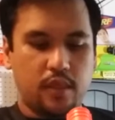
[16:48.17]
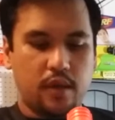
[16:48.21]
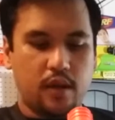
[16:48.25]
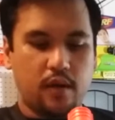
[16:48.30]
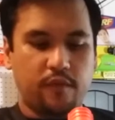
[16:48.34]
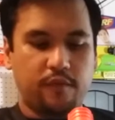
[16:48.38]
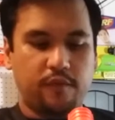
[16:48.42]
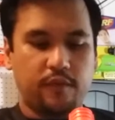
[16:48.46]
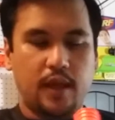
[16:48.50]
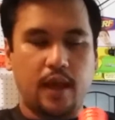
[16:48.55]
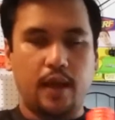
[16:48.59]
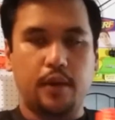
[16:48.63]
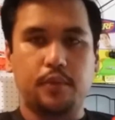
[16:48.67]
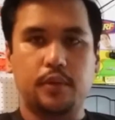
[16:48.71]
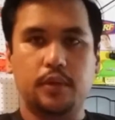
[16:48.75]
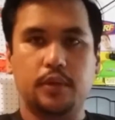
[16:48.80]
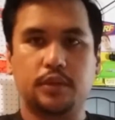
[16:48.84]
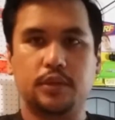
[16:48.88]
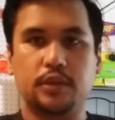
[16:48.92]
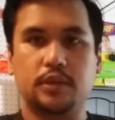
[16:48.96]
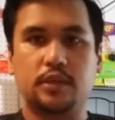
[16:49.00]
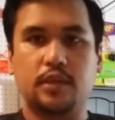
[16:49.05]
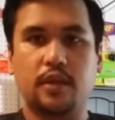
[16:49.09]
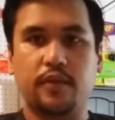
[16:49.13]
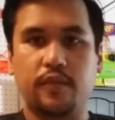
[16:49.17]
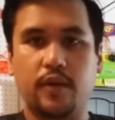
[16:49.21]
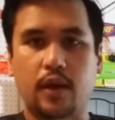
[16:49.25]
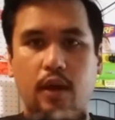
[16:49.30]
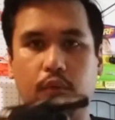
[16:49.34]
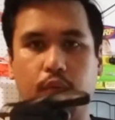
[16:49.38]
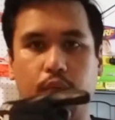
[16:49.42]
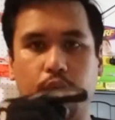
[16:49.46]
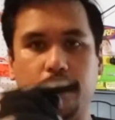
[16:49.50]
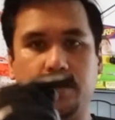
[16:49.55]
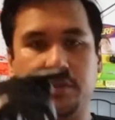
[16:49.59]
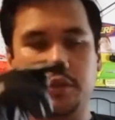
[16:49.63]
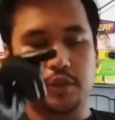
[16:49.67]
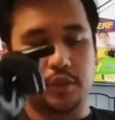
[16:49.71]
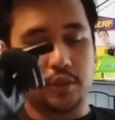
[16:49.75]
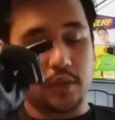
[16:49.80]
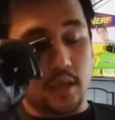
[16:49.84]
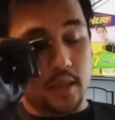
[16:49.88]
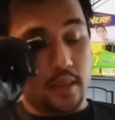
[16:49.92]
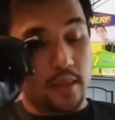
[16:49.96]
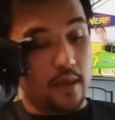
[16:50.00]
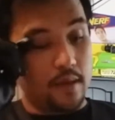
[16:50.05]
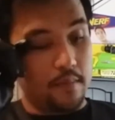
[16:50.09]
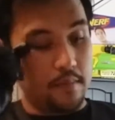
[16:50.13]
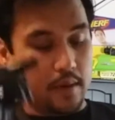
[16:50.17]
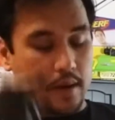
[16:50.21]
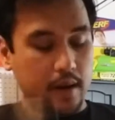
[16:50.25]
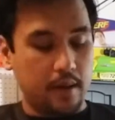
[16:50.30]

their flywheels is they've got ridges on them,